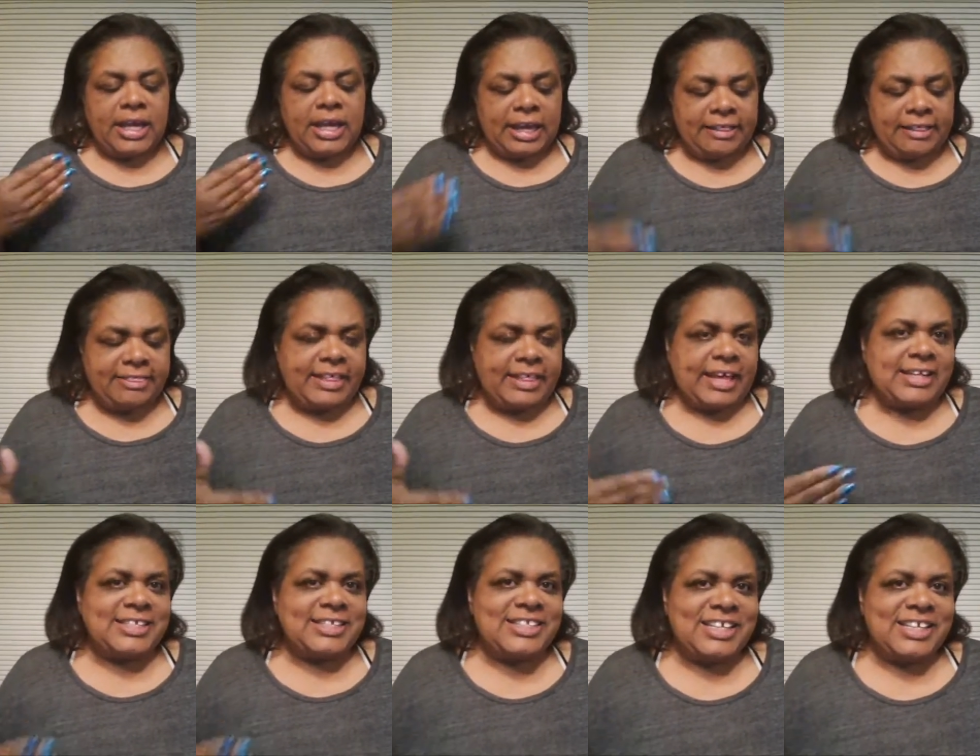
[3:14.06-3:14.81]
and
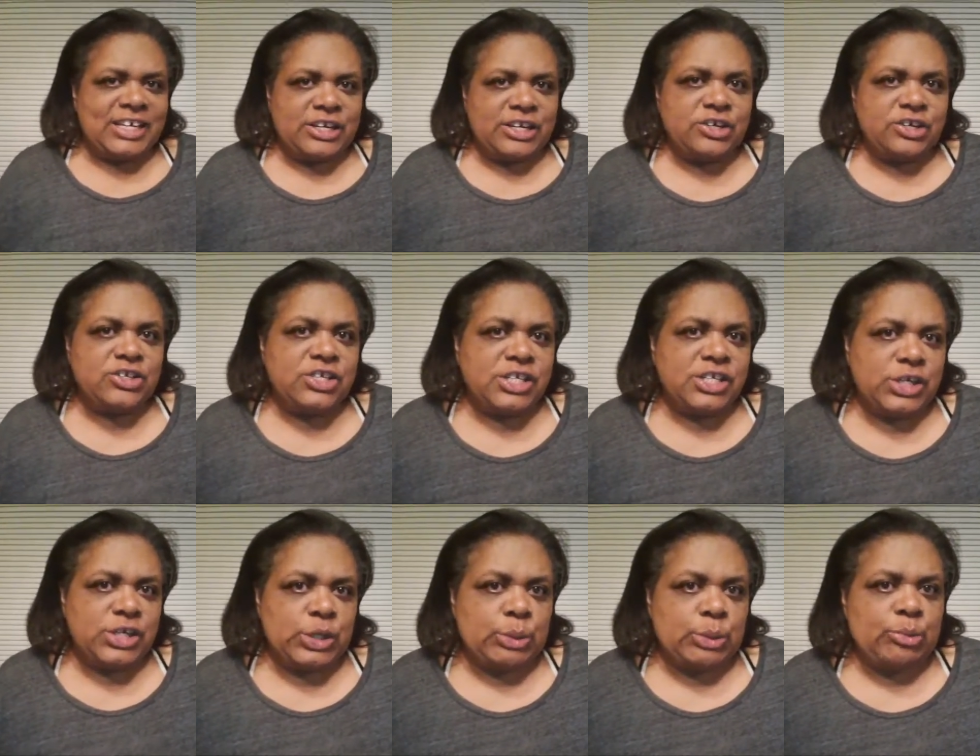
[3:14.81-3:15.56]
that's the energy
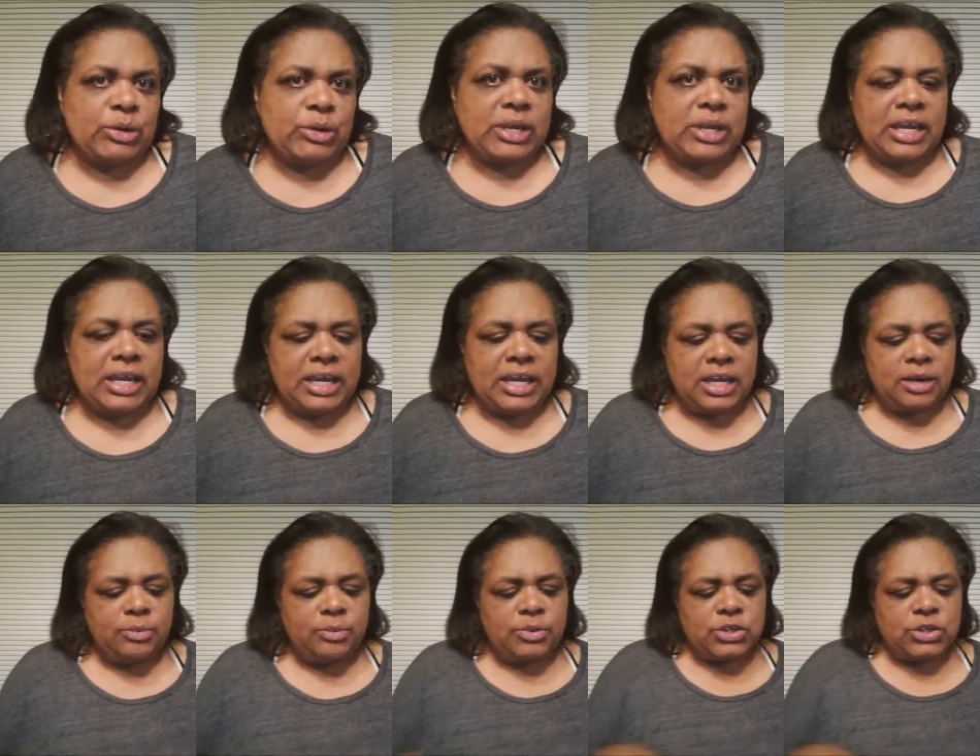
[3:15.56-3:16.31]
that you're bringing
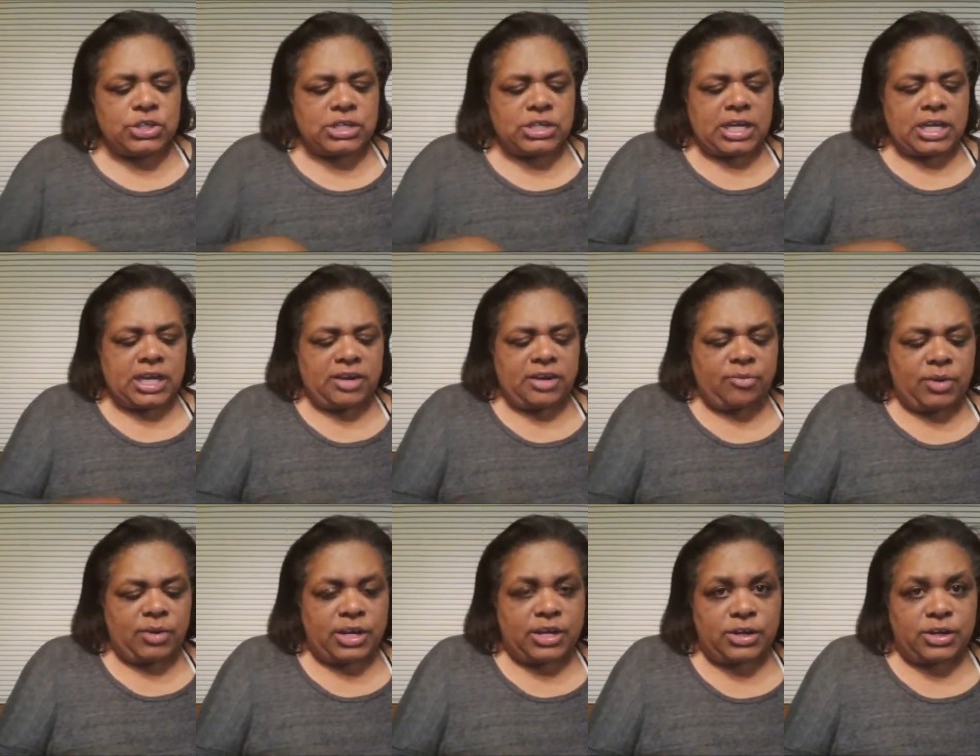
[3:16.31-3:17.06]
in, which is kind
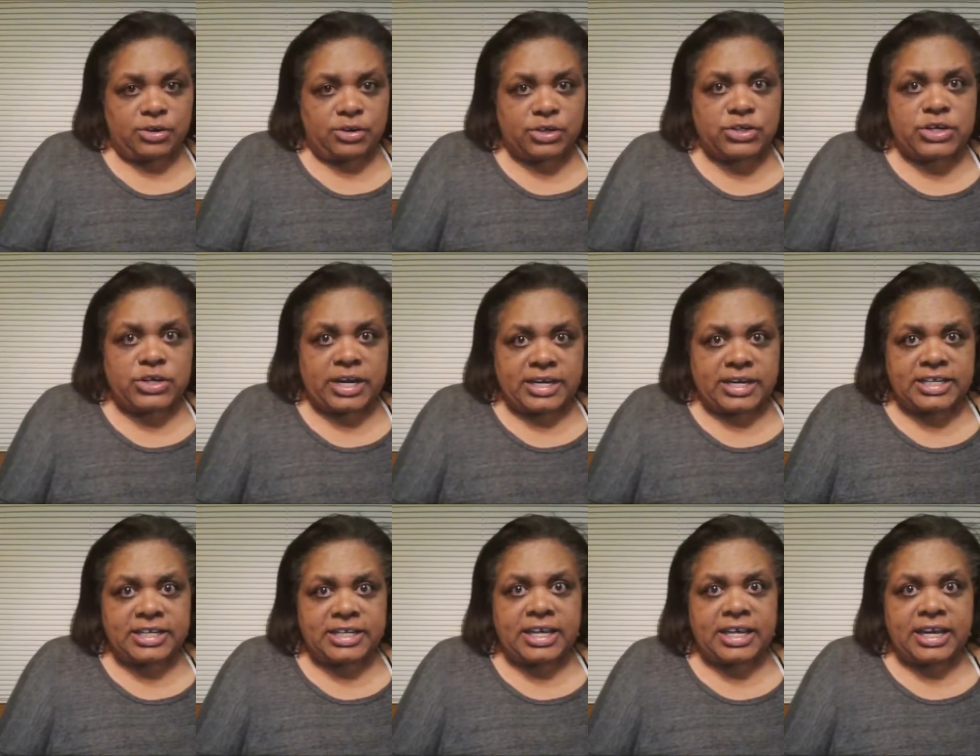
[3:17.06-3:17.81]
of why you're
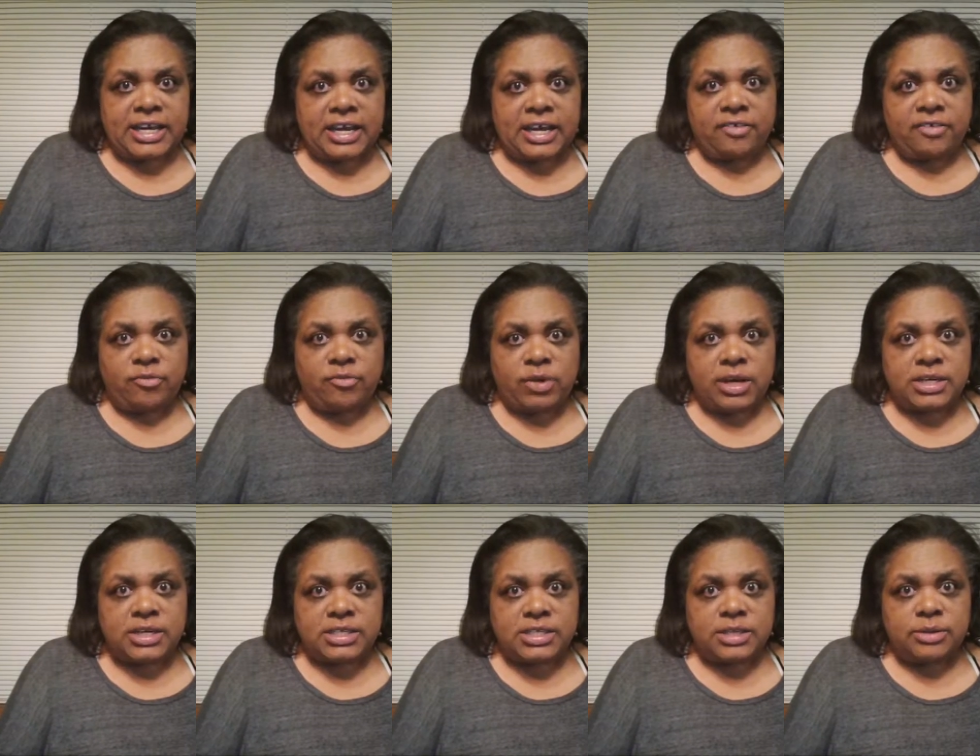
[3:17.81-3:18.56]
attracting that Nine of
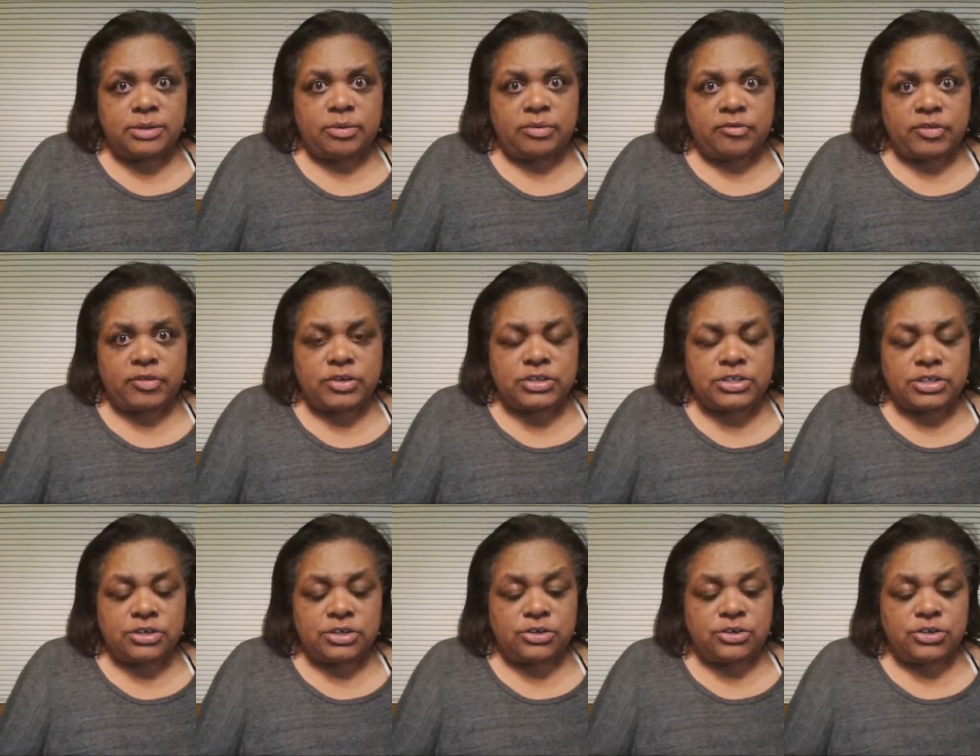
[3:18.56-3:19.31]
Wands and the
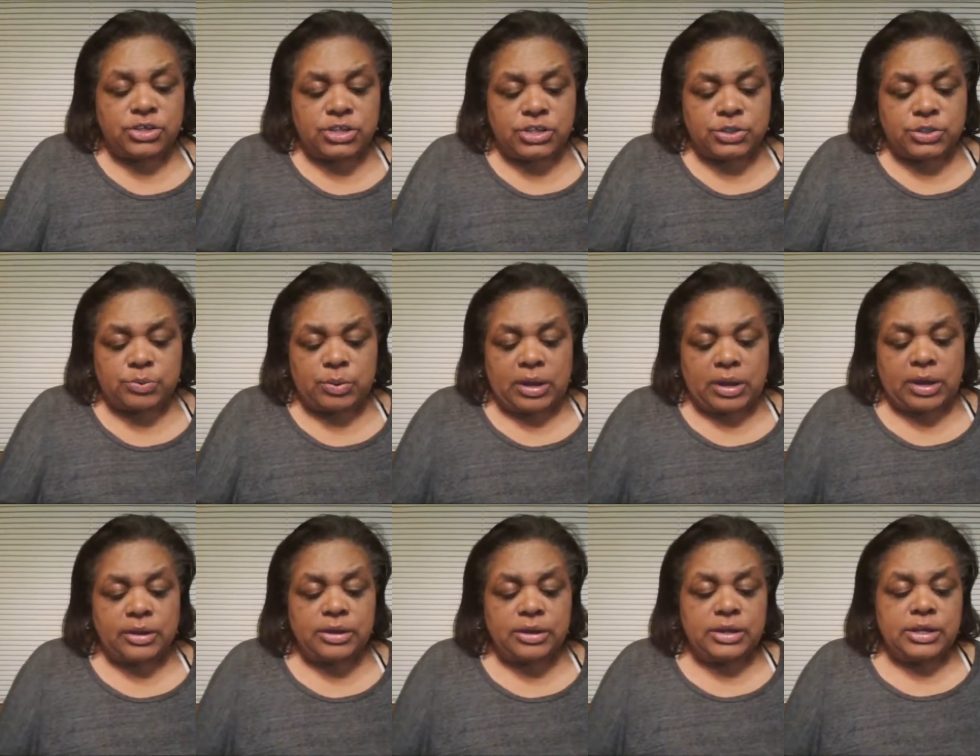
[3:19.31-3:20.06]
reverse energy as
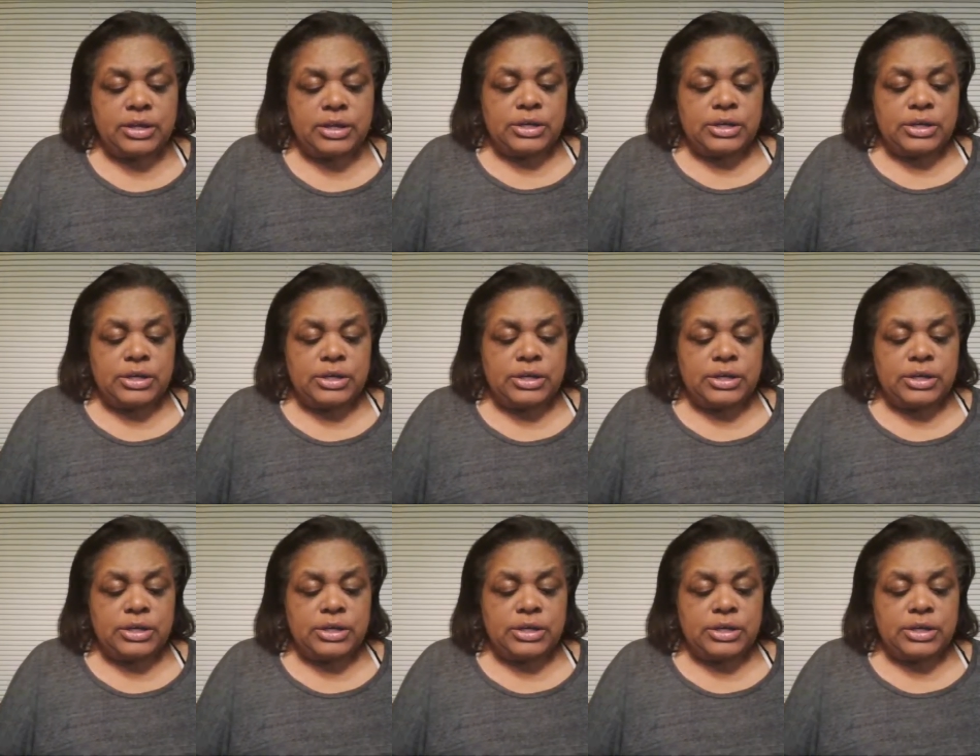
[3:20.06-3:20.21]
well.